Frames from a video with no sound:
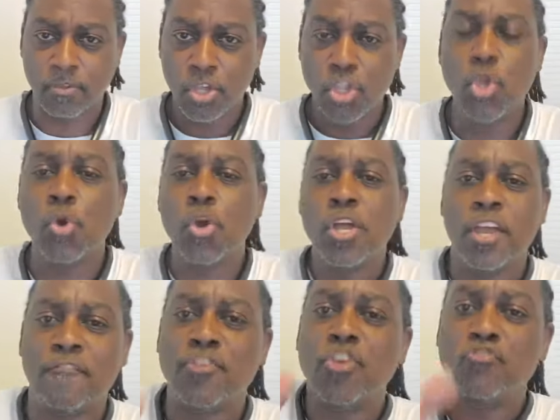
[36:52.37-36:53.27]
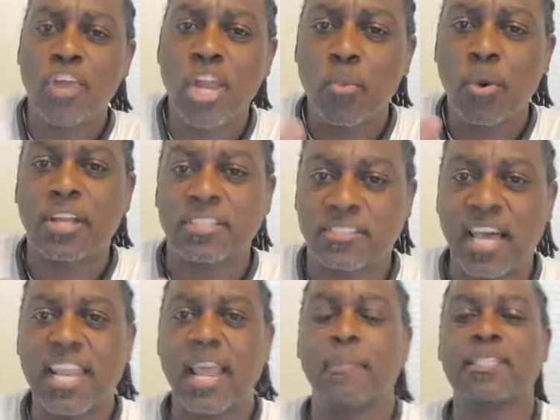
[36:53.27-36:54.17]
If you really want to
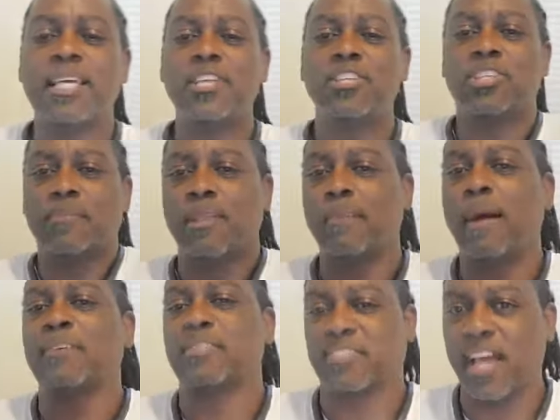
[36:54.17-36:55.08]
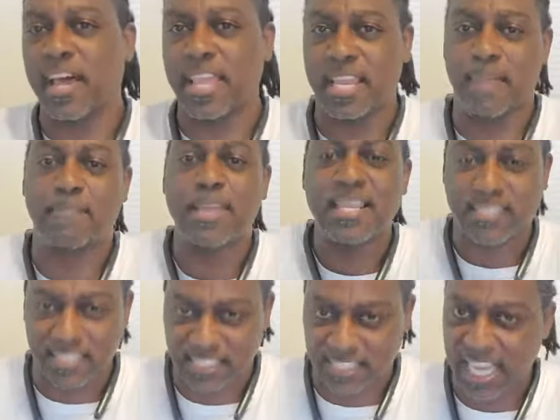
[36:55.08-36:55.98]
study, I'm going to tell you something about studying and being
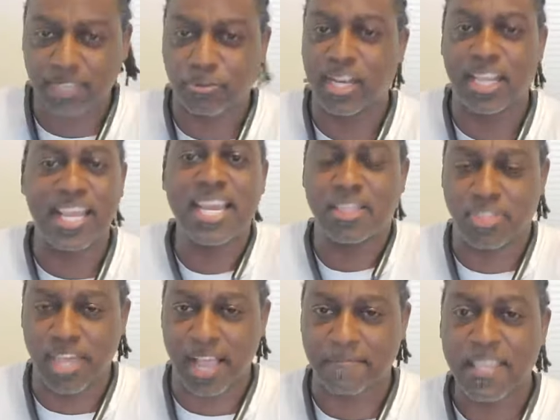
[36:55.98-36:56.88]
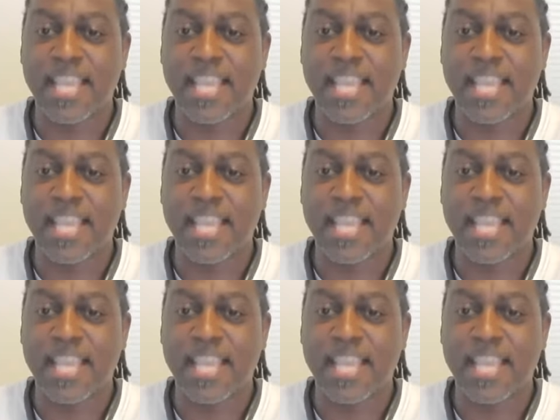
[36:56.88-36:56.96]
successful in anything.